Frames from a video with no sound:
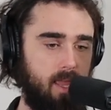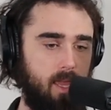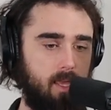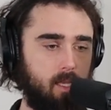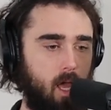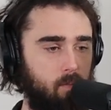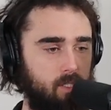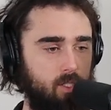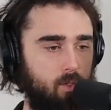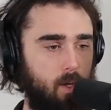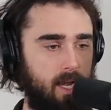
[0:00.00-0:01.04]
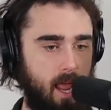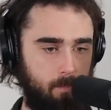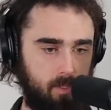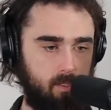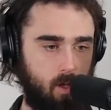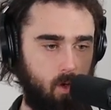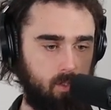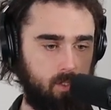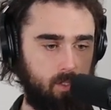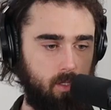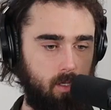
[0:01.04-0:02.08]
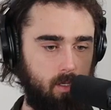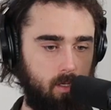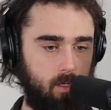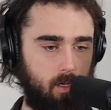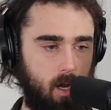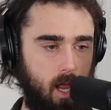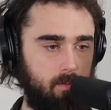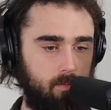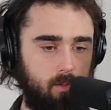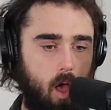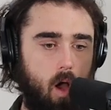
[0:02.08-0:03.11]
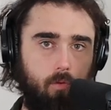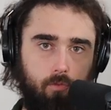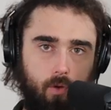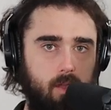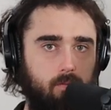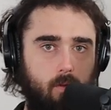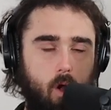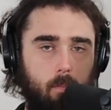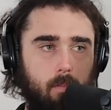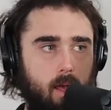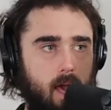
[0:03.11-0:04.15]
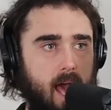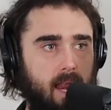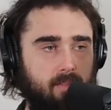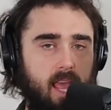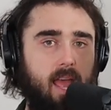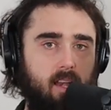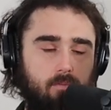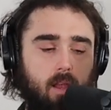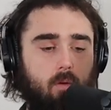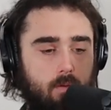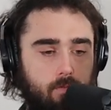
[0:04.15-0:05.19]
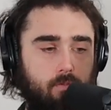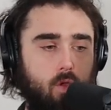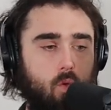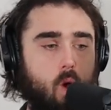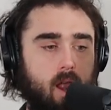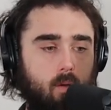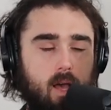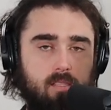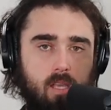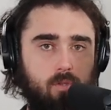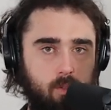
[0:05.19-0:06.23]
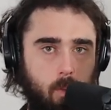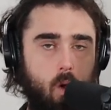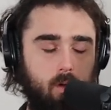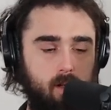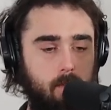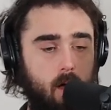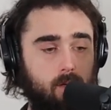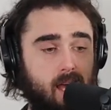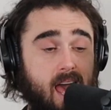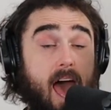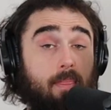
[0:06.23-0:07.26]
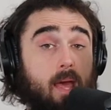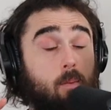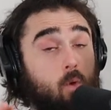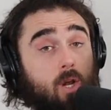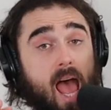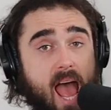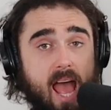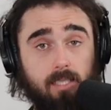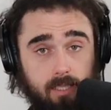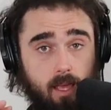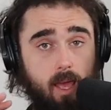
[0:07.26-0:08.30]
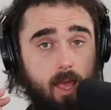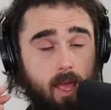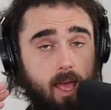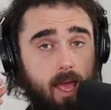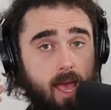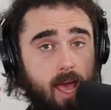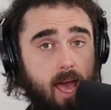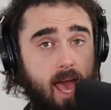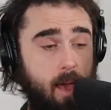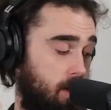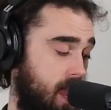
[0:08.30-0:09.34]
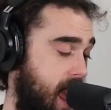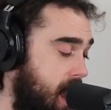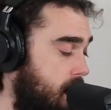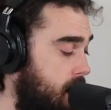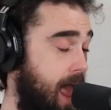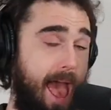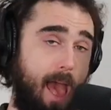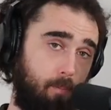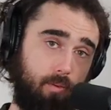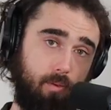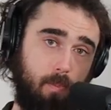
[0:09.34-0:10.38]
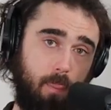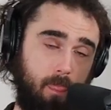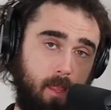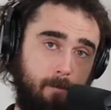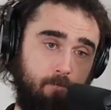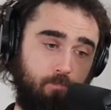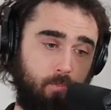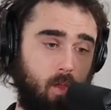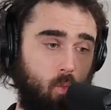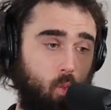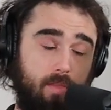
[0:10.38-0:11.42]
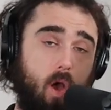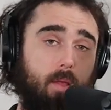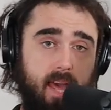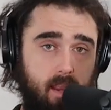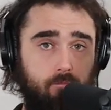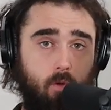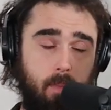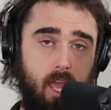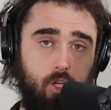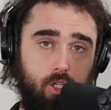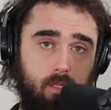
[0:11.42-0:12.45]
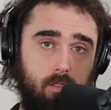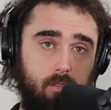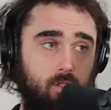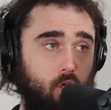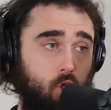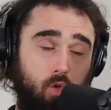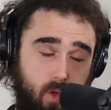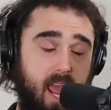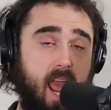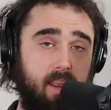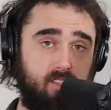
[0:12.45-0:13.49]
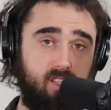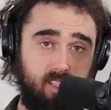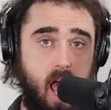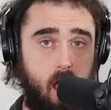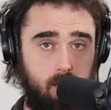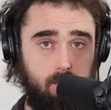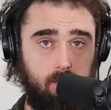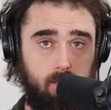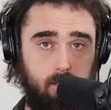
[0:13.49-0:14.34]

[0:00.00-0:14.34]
is I will do an episode, I'll talk freeform, and at the end of it, I'll review what it was I was spoken about. And then I'm going to ask my AI app, with all that information, to create a song.